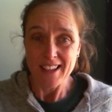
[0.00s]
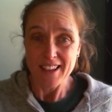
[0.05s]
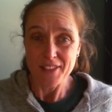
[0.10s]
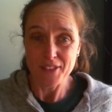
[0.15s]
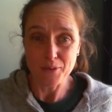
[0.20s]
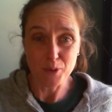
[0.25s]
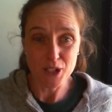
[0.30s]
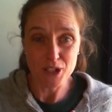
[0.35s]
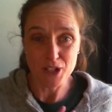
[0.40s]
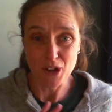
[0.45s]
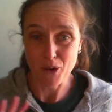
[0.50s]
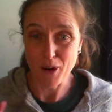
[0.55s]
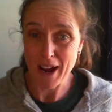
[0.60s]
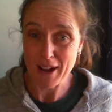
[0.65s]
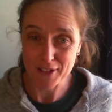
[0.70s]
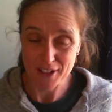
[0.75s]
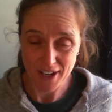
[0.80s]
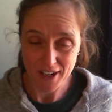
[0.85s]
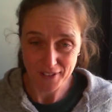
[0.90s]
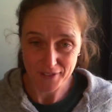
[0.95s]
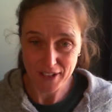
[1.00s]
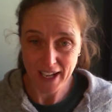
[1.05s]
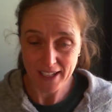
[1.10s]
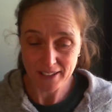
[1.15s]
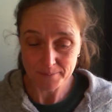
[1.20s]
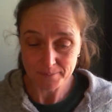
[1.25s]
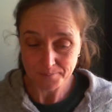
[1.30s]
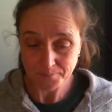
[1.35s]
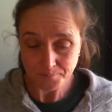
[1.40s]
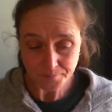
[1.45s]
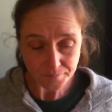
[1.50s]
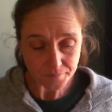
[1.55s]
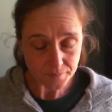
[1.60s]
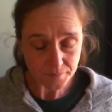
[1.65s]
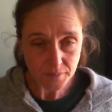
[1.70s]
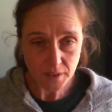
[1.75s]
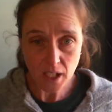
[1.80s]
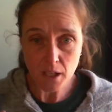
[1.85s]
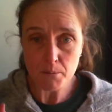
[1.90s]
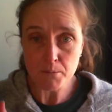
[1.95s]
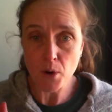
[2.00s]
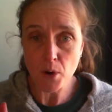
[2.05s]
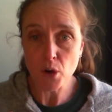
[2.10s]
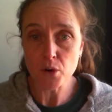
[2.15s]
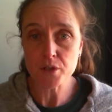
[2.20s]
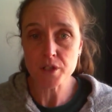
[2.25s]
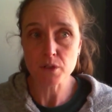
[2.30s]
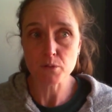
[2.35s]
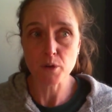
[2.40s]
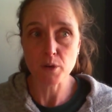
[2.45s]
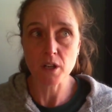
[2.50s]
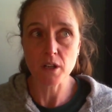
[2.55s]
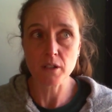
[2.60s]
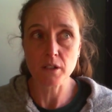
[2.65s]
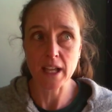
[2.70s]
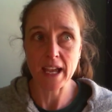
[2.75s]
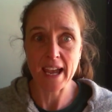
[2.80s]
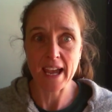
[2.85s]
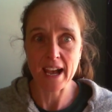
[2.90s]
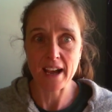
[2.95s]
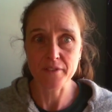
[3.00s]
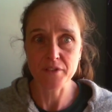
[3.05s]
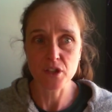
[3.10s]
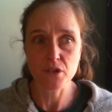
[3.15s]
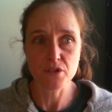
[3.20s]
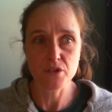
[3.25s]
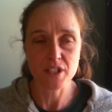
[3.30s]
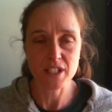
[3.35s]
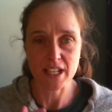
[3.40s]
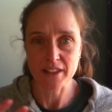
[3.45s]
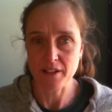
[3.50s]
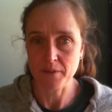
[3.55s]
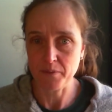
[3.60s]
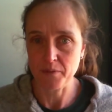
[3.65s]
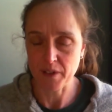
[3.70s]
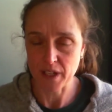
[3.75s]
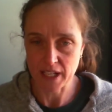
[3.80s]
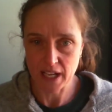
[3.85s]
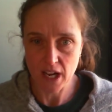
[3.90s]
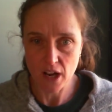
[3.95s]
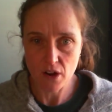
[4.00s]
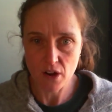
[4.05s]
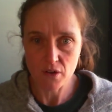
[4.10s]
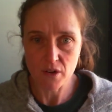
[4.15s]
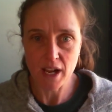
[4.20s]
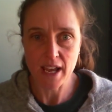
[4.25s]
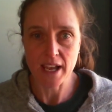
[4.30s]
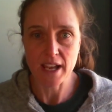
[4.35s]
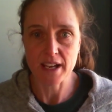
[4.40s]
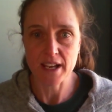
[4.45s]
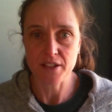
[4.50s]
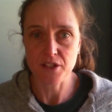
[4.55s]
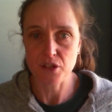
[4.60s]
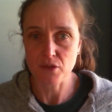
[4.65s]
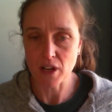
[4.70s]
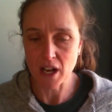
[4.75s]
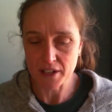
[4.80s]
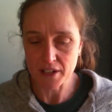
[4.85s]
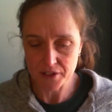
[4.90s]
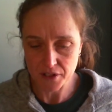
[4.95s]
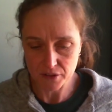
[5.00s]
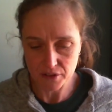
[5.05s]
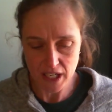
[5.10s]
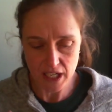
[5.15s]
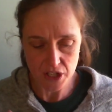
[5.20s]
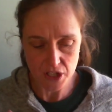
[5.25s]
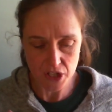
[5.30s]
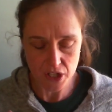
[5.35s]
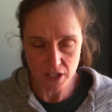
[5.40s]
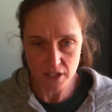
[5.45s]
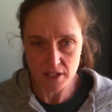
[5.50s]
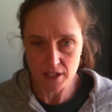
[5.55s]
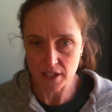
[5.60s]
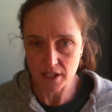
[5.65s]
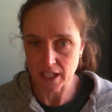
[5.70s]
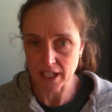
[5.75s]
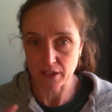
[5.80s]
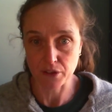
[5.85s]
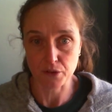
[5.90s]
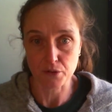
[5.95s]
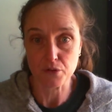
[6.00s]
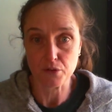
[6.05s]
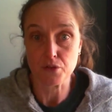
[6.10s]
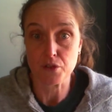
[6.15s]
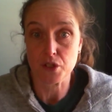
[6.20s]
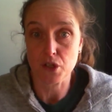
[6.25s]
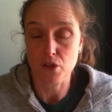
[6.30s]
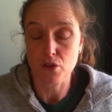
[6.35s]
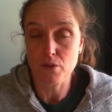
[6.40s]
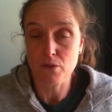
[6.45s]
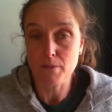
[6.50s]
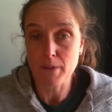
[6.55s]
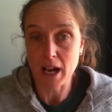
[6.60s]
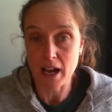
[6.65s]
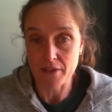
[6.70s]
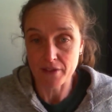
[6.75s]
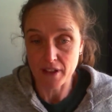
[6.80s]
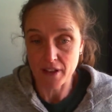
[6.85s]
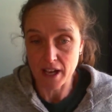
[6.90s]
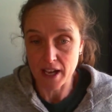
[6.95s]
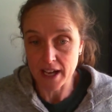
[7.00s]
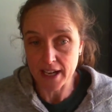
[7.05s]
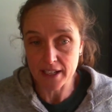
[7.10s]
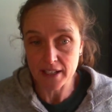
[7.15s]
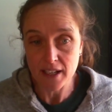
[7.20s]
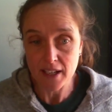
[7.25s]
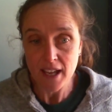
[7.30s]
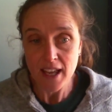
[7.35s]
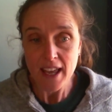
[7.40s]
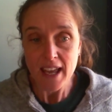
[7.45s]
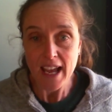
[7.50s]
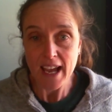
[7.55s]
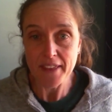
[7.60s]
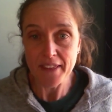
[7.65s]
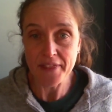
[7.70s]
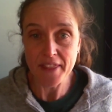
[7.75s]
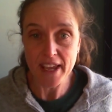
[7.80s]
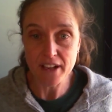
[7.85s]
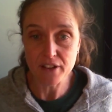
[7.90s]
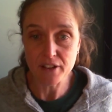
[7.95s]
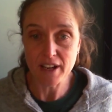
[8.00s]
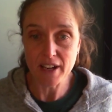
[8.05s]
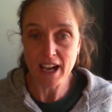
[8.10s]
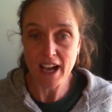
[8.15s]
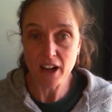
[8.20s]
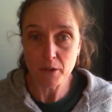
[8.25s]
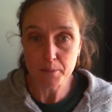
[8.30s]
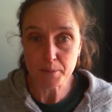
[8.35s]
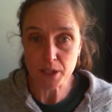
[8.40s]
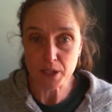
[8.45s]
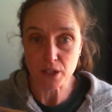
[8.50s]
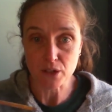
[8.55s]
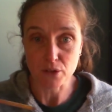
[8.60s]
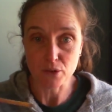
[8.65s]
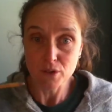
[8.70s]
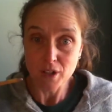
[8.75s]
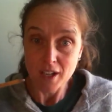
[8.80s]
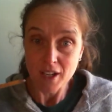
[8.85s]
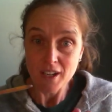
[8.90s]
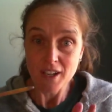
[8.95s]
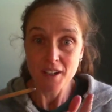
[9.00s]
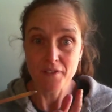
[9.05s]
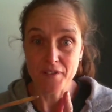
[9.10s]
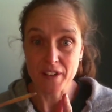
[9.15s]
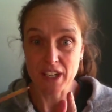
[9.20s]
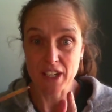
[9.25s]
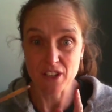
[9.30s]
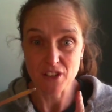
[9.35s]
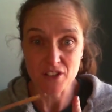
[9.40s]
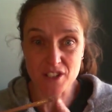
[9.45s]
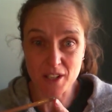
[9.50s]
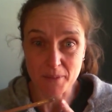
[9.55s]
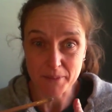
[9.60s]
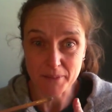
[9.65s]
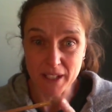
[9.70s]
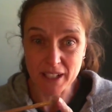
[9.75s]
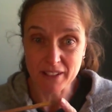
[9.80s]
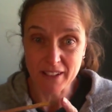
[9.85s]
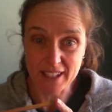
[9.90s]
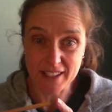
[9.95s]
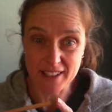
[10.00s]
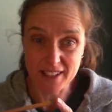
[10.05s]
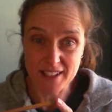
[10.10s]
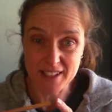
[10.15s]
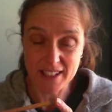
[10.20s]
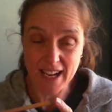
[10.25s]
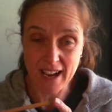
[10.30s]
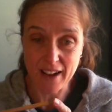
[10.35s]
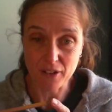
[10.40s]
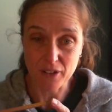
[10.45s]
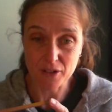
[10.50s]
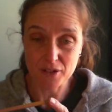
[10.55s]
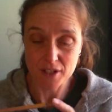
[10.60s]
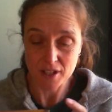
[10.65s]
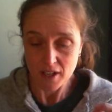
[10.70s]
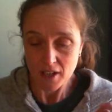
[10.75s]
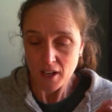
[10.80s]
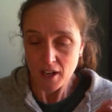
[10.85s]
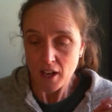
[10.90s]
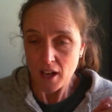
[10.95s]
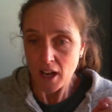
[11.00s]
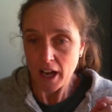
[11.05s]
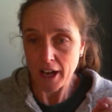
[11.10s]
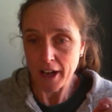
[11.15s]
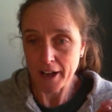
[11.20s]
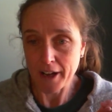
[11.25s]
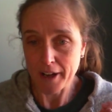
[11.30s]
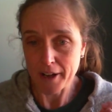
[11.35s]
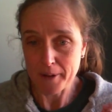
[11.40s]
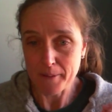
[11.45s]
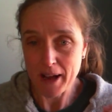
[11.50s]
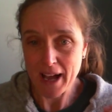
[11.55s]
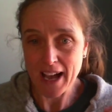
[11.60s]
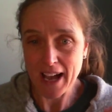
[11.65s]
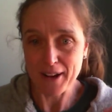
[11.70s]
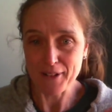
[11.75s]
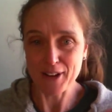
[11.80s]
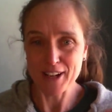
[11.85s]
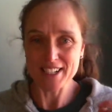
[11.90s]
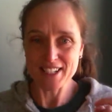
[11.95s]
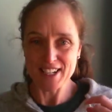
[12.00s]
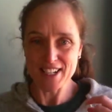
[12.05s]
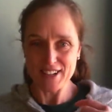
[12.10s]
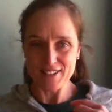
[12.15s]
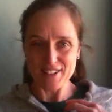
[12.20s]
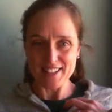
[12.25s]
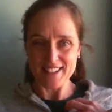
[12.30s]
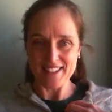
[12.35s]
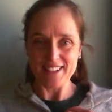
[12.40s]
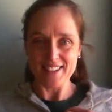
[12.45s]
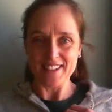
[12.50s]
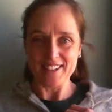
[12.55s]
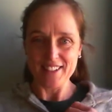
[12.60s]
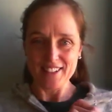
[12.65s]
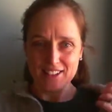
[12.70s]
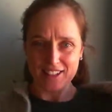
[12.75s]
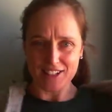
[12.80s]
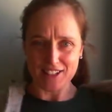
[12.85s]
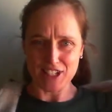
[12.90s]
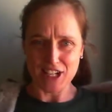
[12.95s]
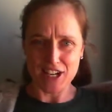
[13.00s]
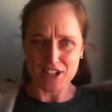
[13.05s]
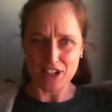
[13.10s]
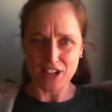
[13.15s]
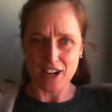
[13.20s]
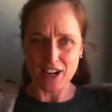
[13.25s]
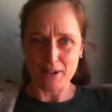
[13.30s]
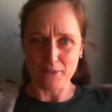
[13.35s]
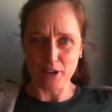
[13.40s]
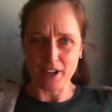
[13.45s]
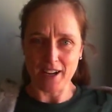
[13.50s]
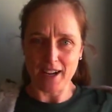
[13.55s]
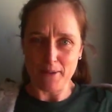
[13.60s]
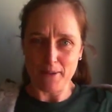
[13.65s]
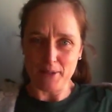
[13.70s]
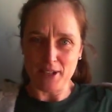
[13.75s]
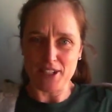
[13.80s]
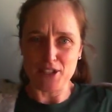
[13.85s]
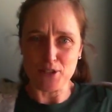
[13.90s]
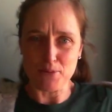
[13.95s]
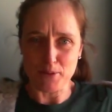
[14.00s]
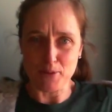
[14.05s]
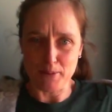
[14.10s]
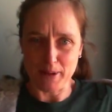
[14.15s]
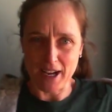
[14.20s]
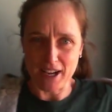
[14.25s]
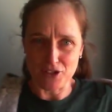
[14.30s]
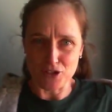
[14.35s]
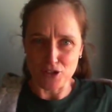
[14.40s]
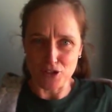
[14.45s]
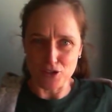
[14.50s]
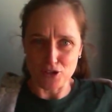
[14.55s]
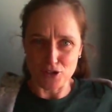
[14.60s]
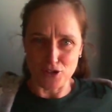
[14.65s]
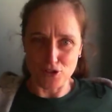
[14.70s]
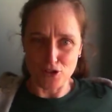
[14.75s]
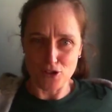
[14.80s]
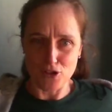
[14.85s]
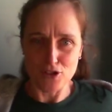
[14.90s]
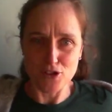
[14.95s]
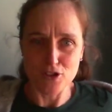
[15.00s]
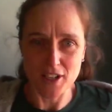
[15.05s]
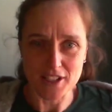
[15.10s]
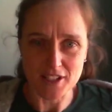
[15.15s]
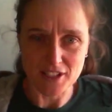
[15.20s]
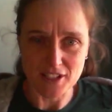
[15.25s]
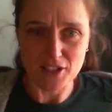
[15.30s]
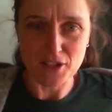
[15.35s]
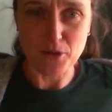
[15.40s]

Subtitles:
we don't have enough yet, most will have you send them video and do consultations like through Zoom online, and they could help you figure something like this out. I want to share with you the t-shirt I'm wearing. I'm like Superman, because it's so